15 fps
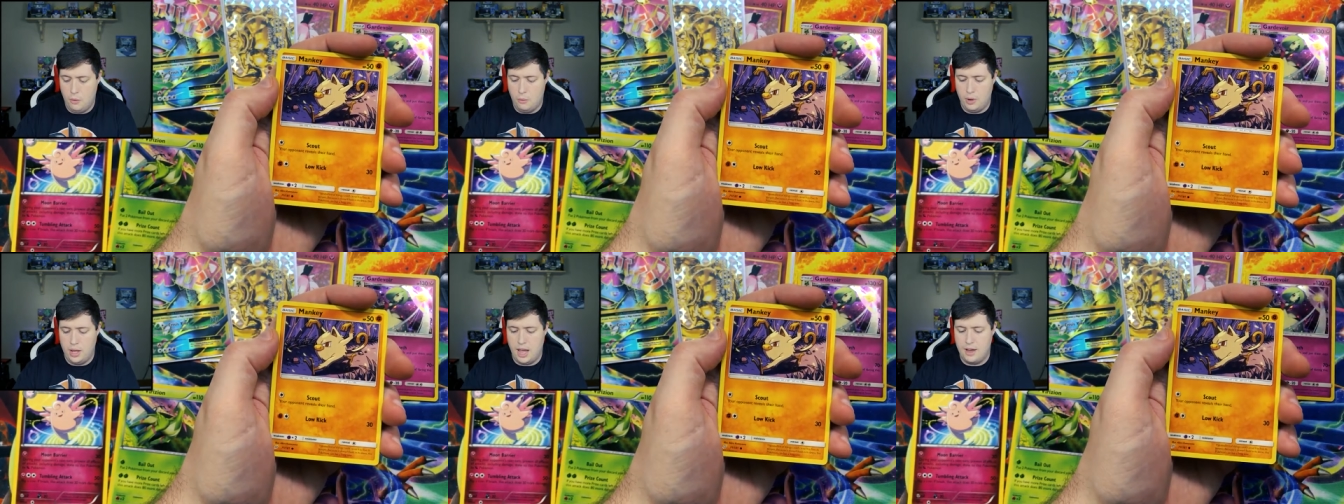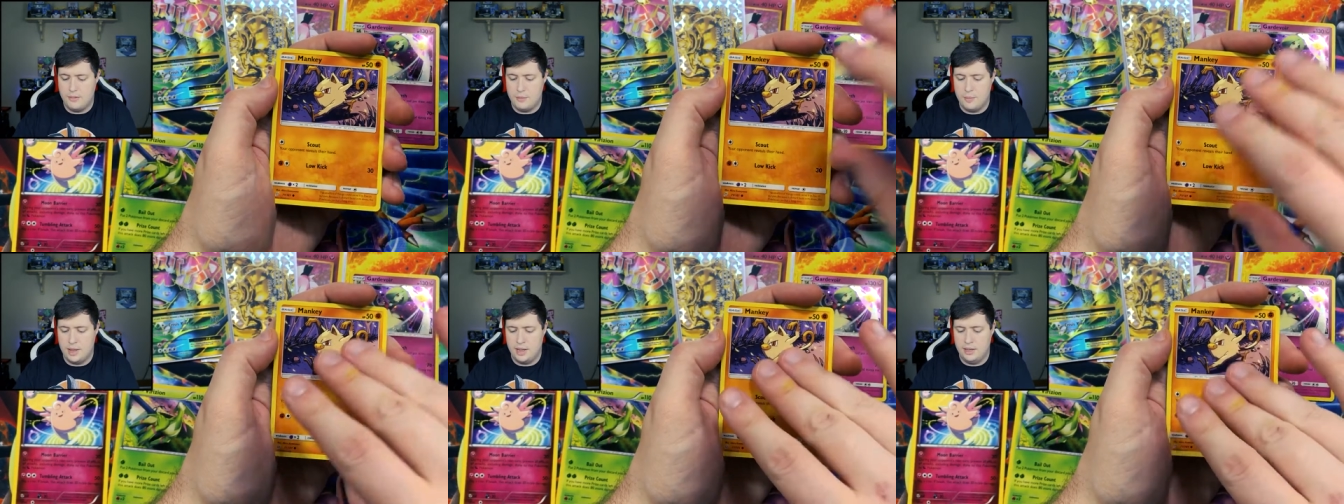We have
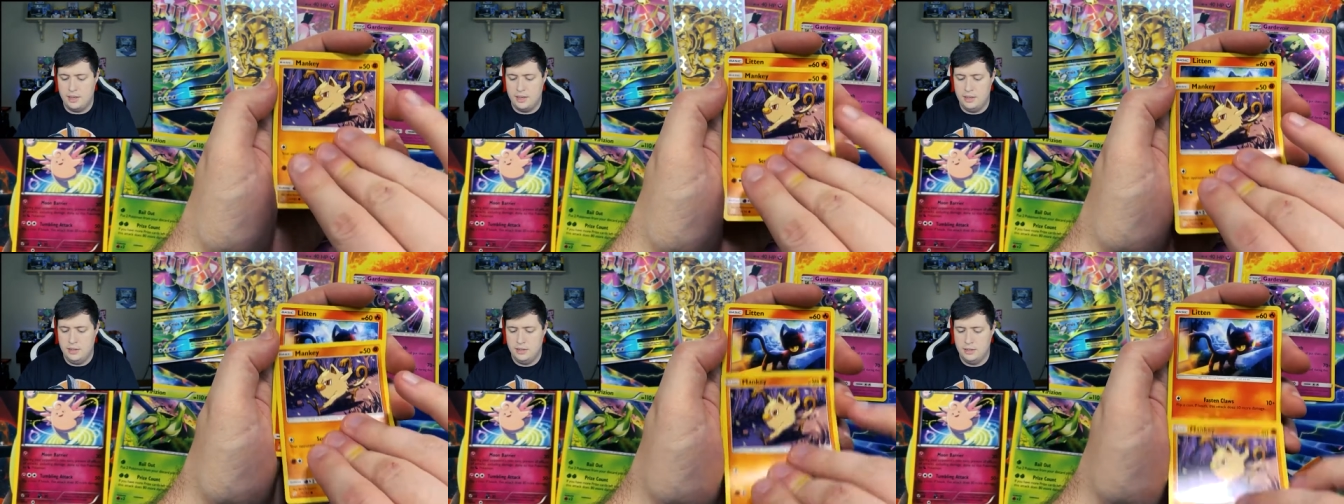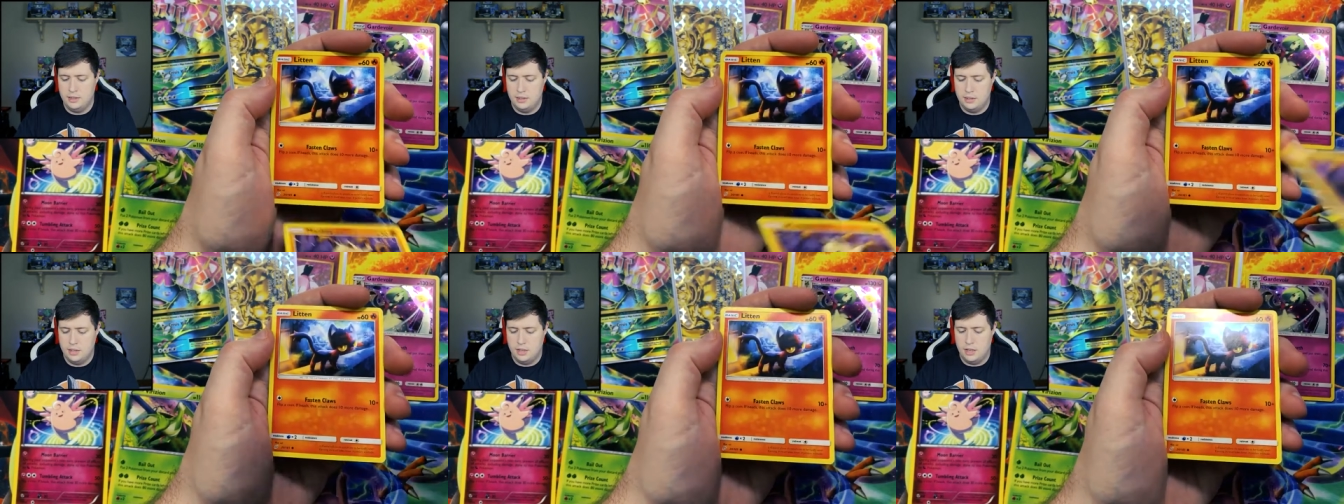a Mankey.
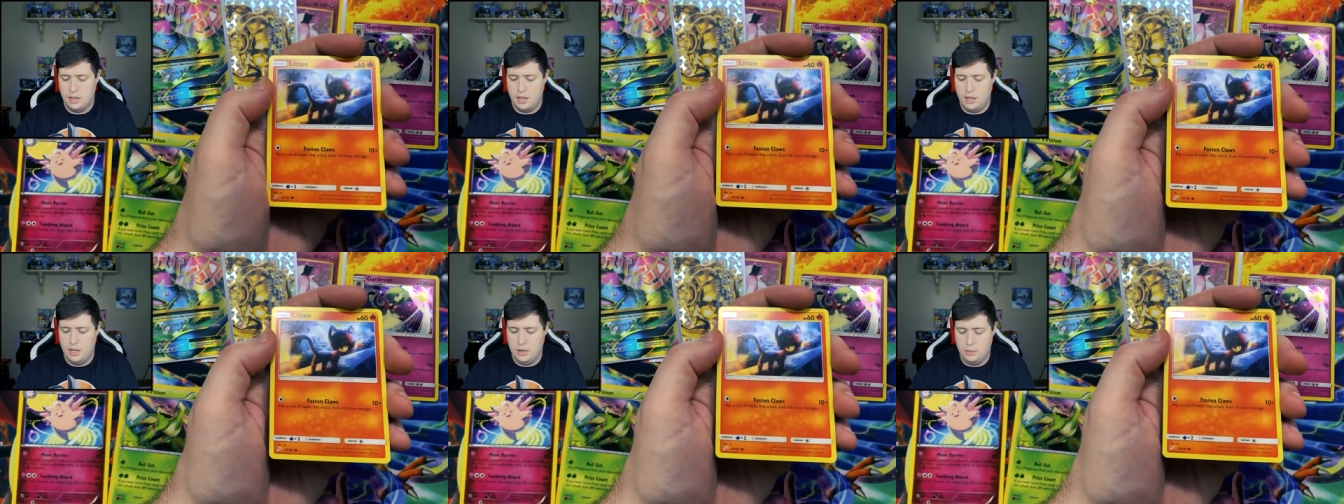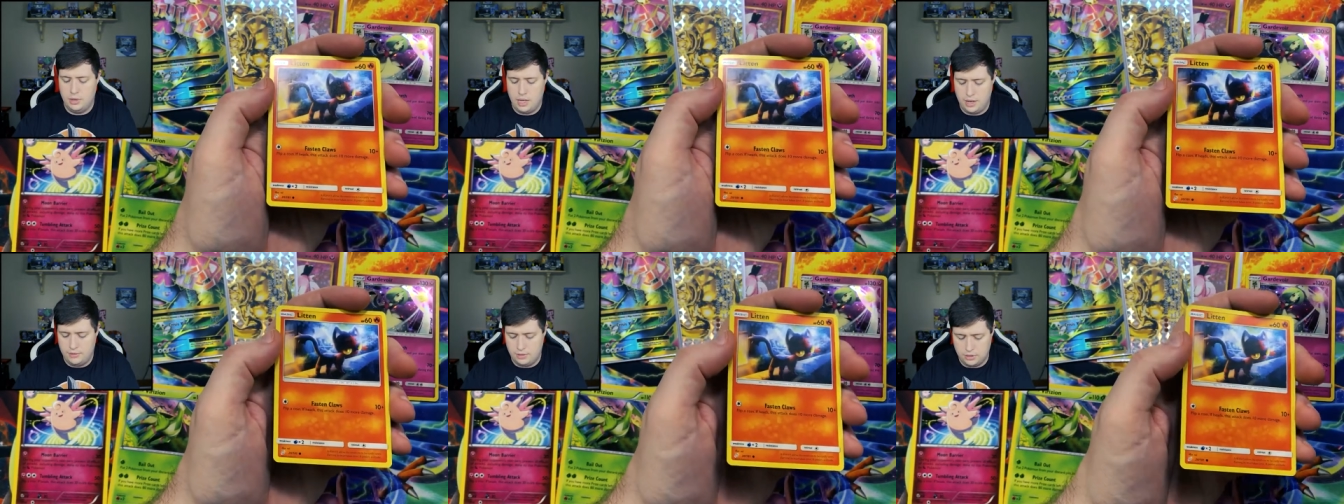And we
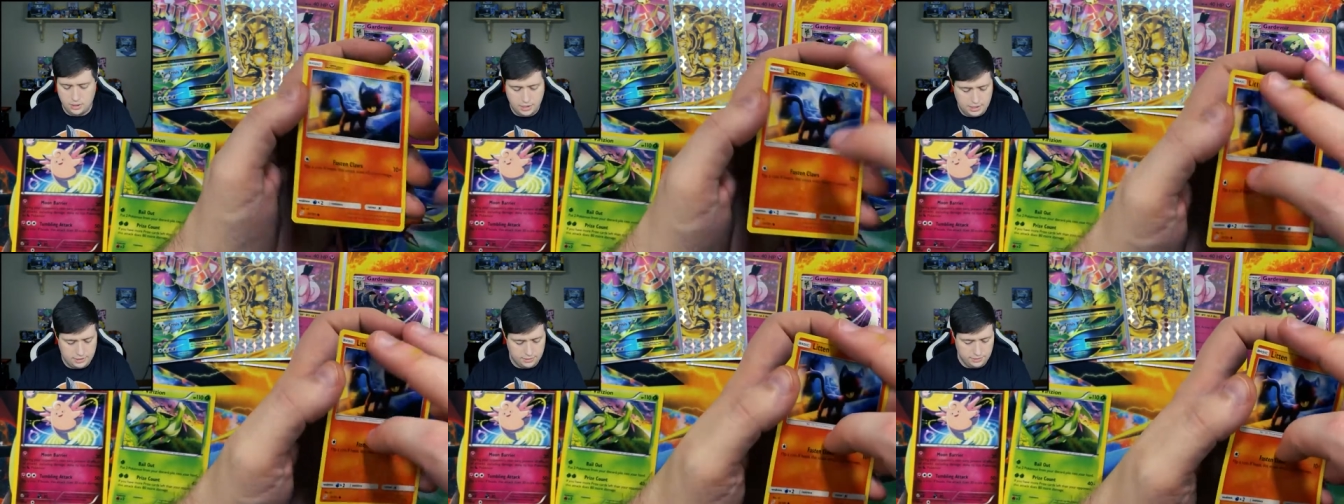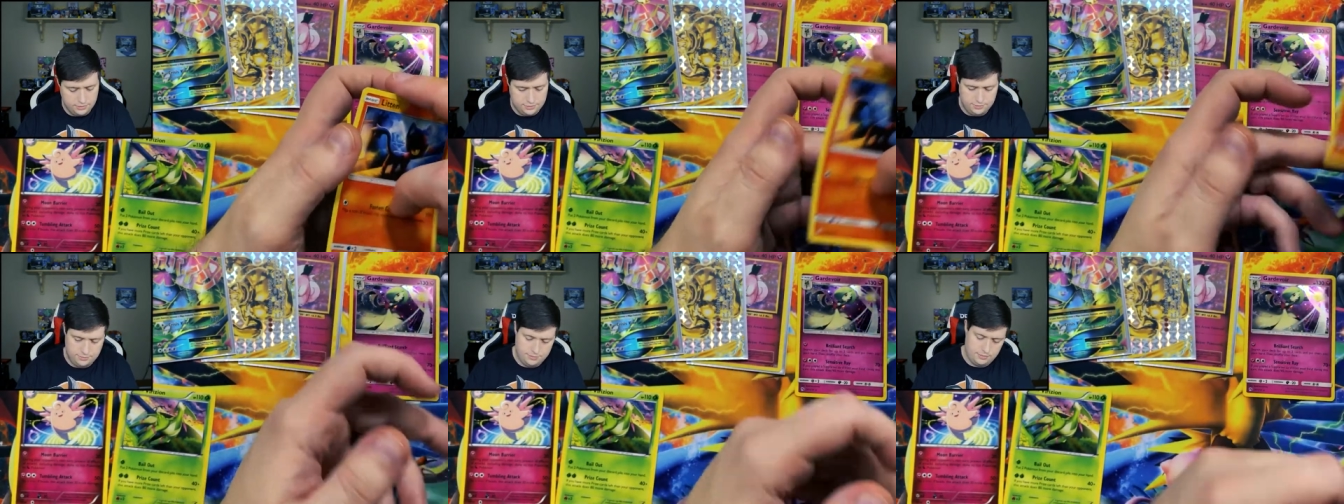have a
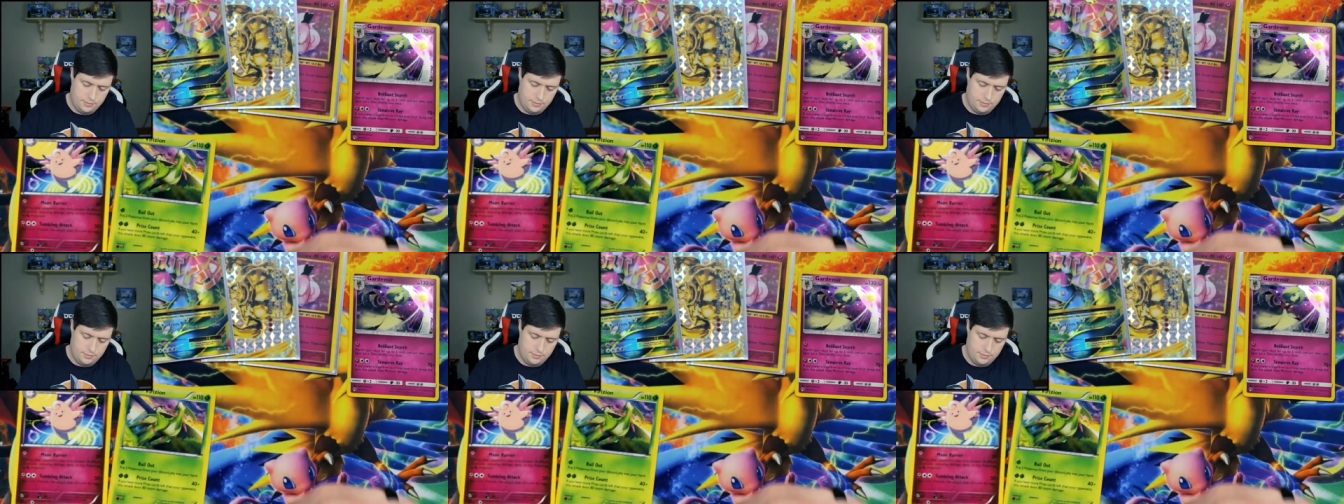Litten.